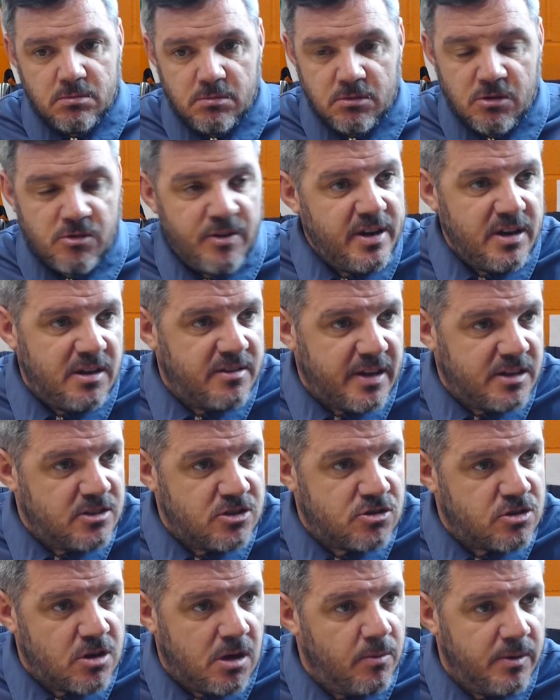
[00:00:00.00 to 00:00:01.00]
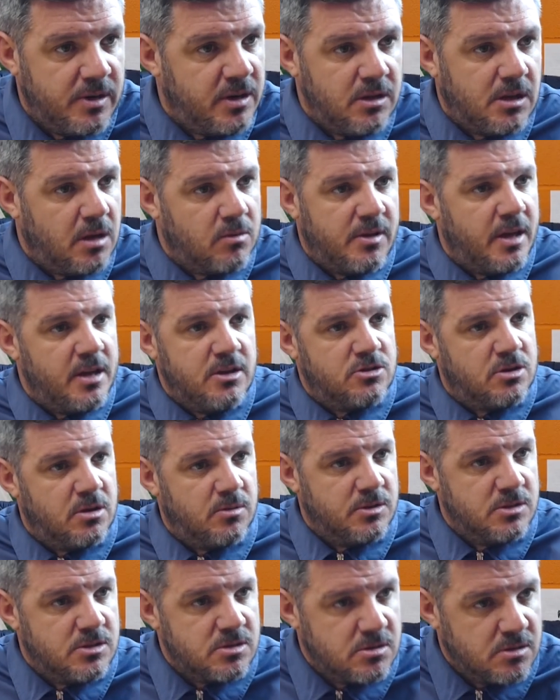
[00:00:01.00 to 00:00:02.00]
Greeny takes a throw-in. He don't take
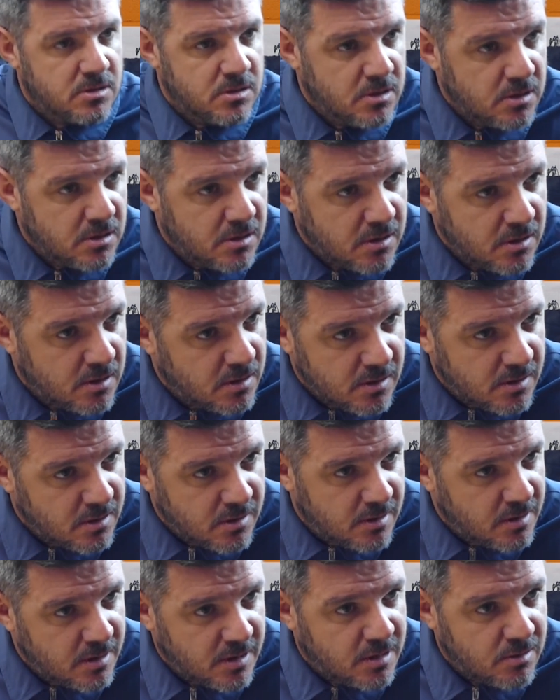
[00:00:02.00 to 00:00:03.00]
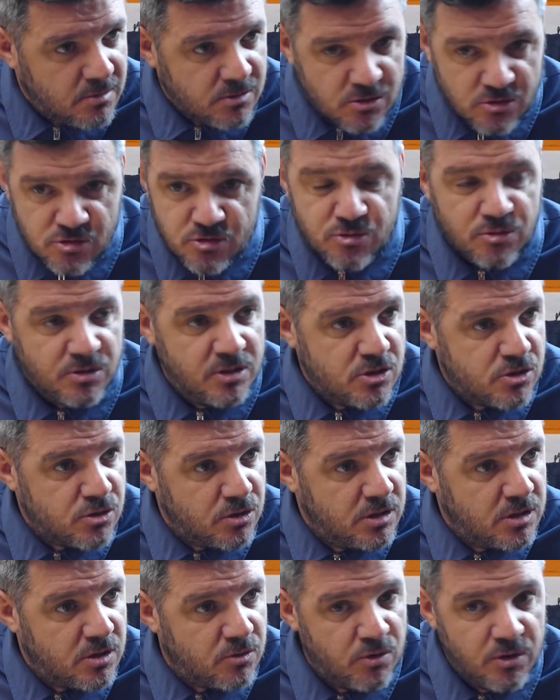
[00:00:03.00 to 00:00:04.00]
throw-ins. You know, just run
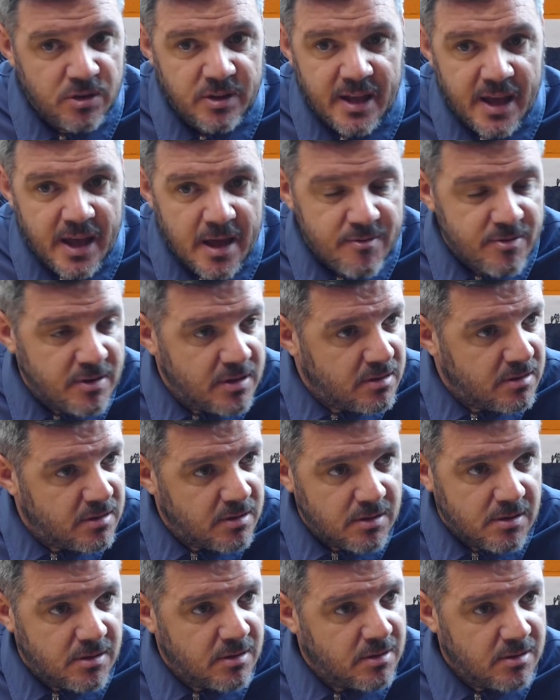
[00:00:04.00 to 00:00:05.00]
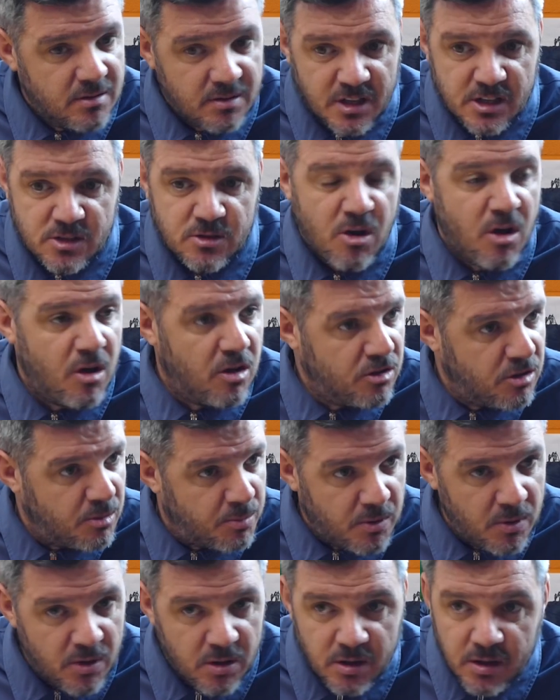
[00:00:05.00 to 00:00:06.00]
inside the Ryan de Havilland. Gets caught on the
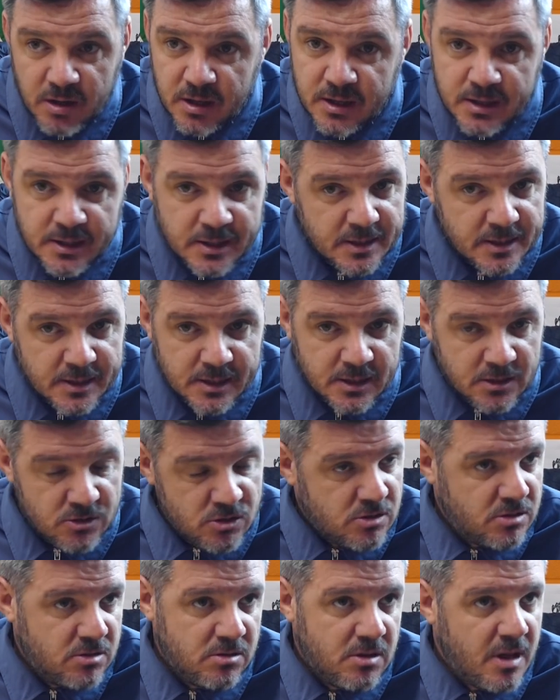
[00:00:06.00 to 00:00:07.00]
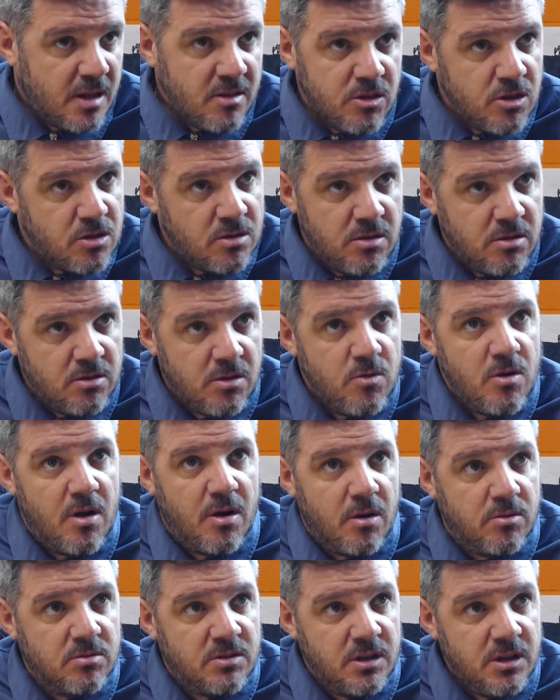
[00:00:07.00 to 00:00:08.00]
ball. You do your
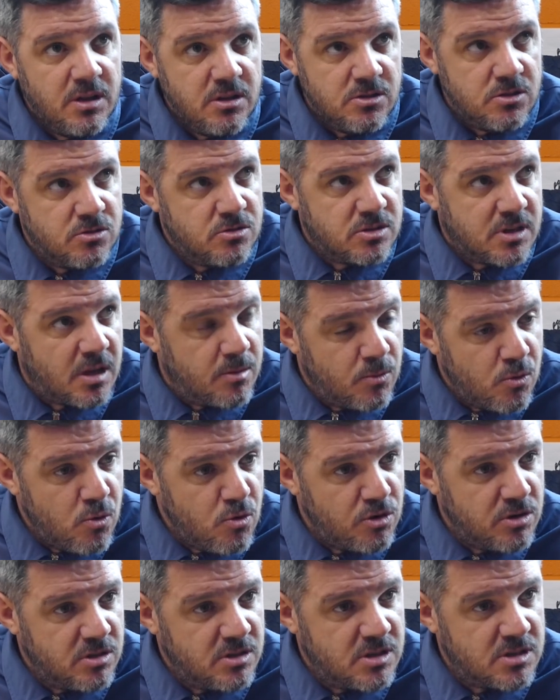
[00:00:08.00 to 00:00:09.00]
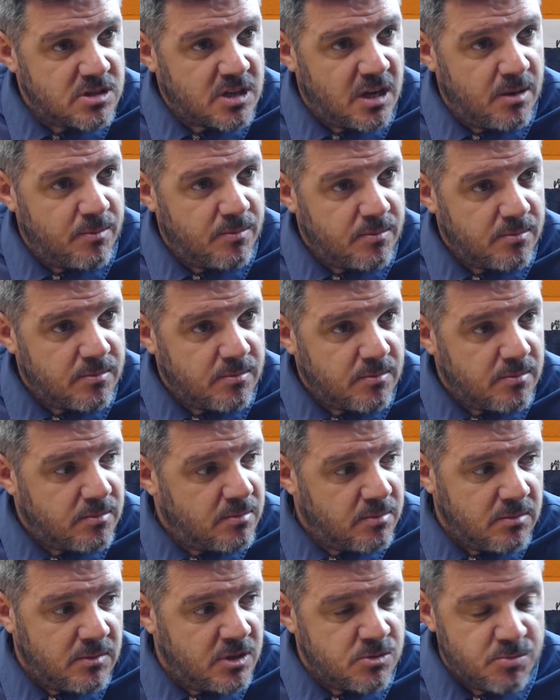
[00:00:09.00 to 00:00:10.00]
own things. You just get murdered in this game.
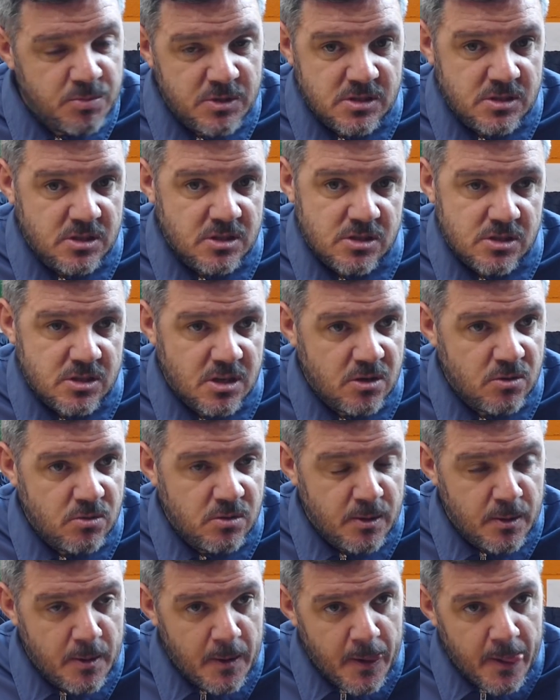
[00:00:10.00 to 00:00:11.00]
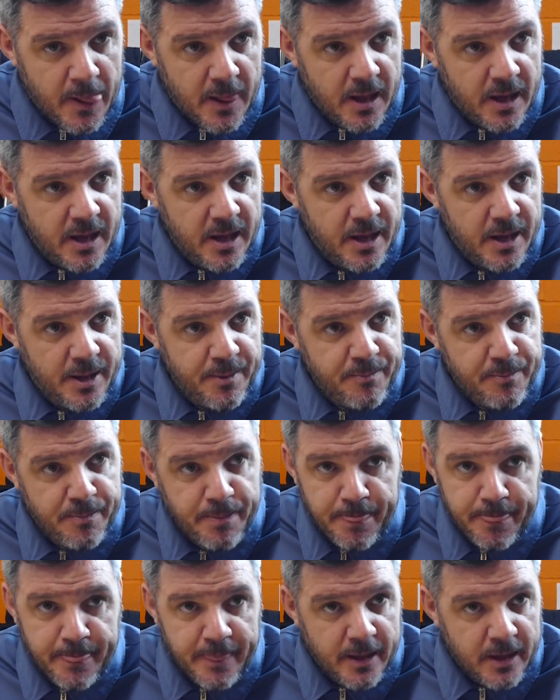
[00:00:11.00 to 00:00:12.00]
In this business, so at
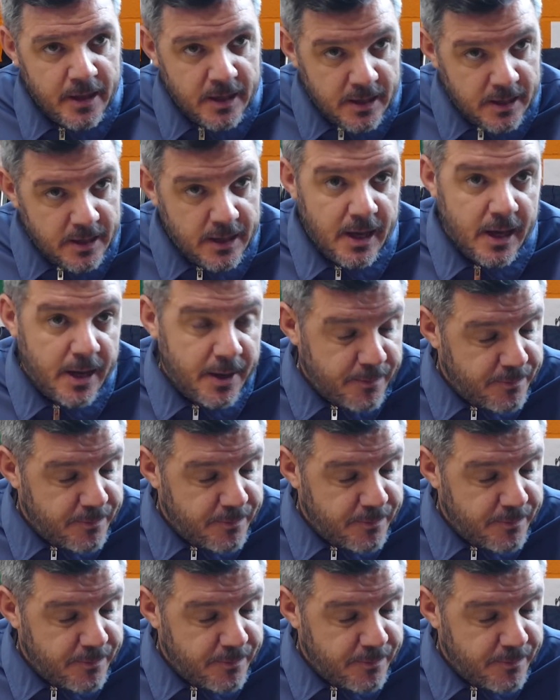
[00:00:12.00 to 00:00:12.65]
the